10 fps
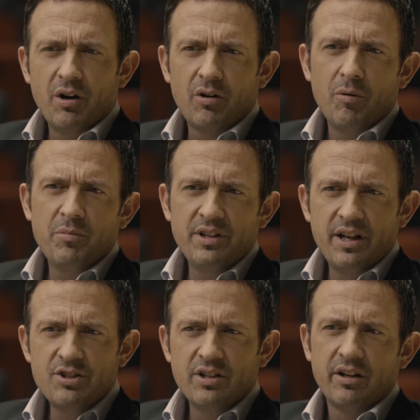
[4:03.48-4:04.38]
a
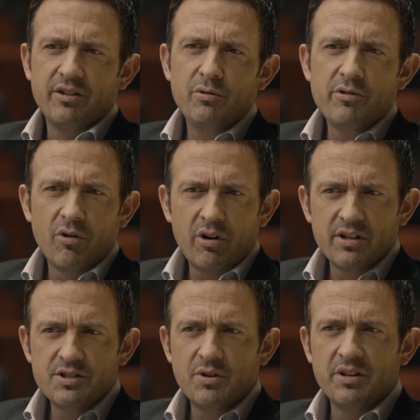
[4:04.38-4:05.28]
combination, like a youth
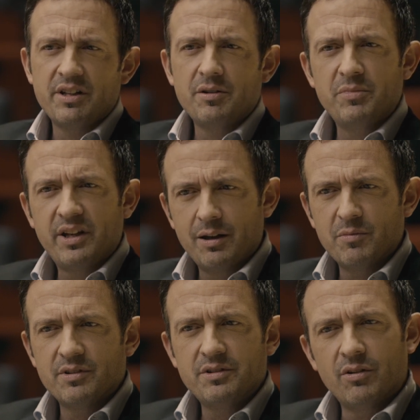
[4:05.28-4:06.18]
orchestra, and then it
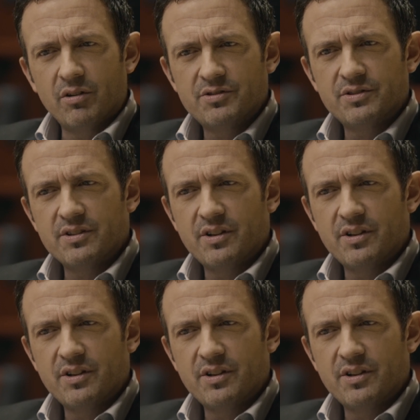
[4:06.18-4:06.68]
became a, you know, a,